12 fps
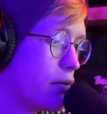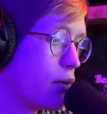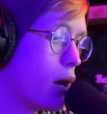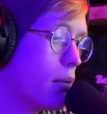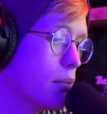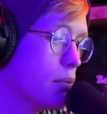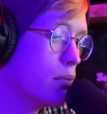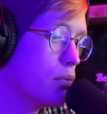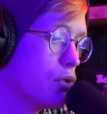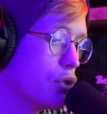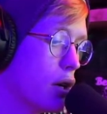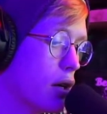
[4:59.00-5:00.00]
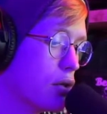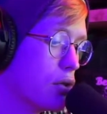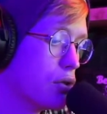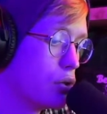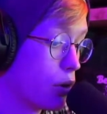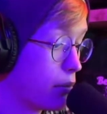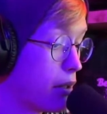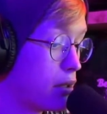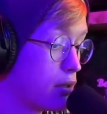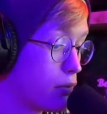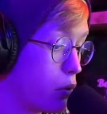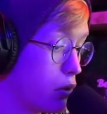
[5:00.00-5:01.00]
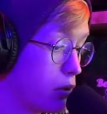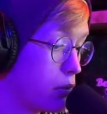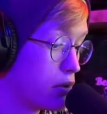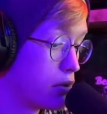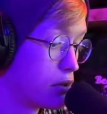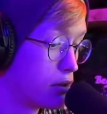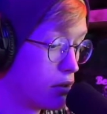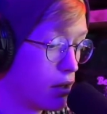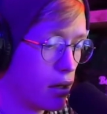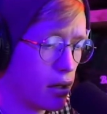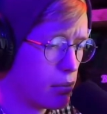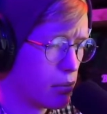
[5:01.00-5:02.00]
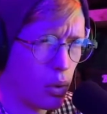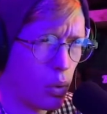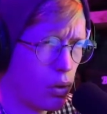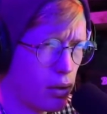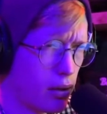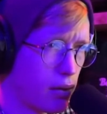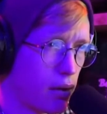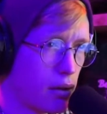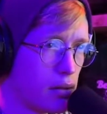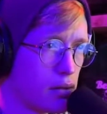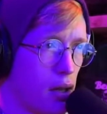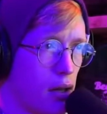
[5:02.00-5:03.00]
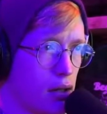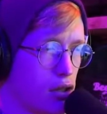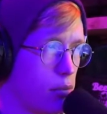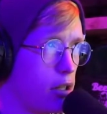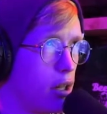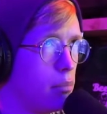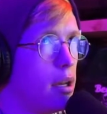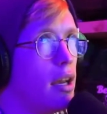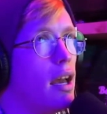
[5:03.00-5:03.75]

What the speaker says: from Joint Base Fort Lewis McChord, I think it is, JBLM,